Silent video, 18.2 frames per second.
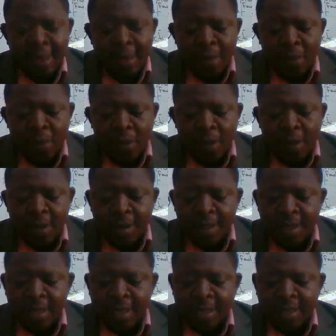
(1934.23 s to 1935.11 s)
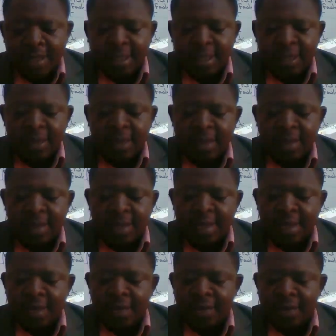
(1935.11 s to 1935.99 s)
Words like decrease
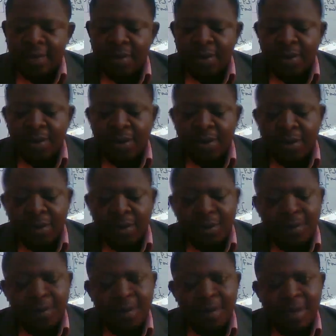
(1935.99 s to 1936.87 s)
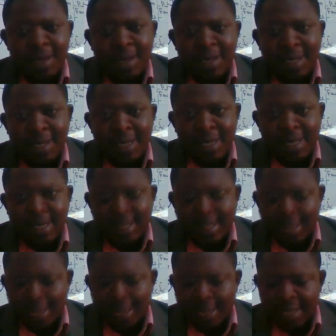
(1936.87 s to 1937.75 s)
are also used to mean lesser in
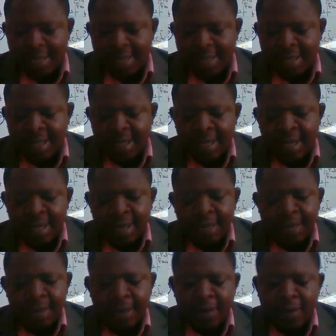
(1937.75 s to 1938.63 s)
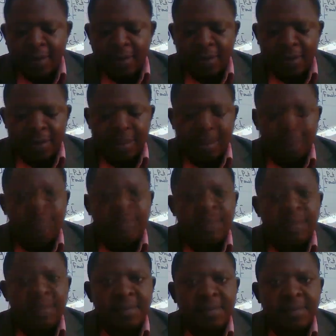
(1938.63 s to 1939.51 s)
size, amount, or
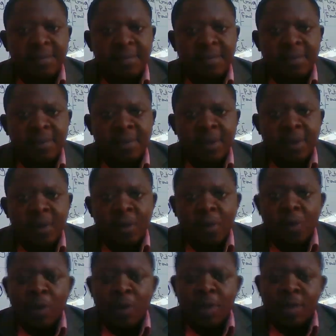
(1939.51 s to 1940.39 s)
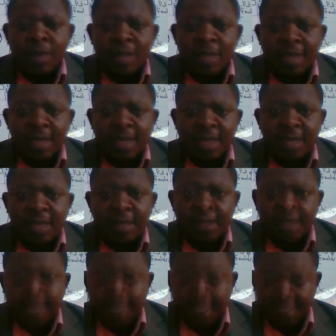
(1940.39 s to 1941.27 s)
degree. Words like
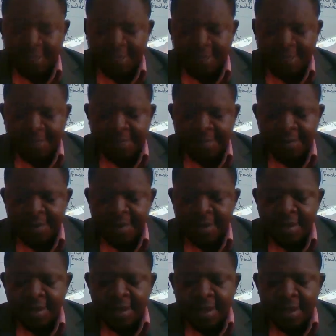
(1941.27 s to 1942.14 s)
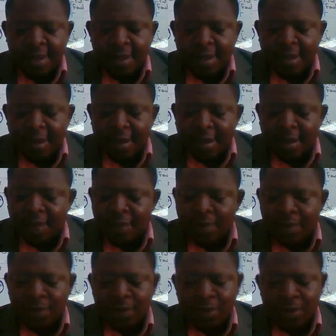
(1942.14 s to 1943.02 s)
ineffective are
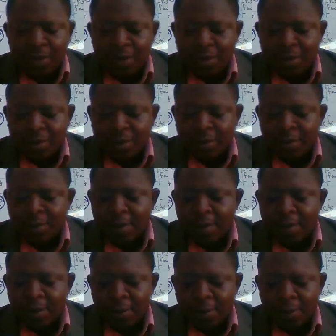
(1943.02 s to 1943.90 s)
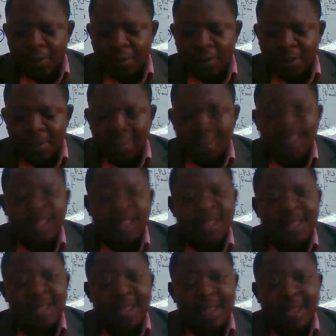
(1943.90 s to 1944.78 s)
also used to mean not producing the
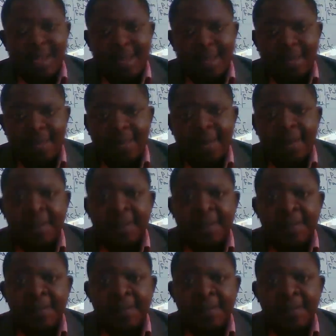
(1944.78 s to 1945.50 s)
desired effect.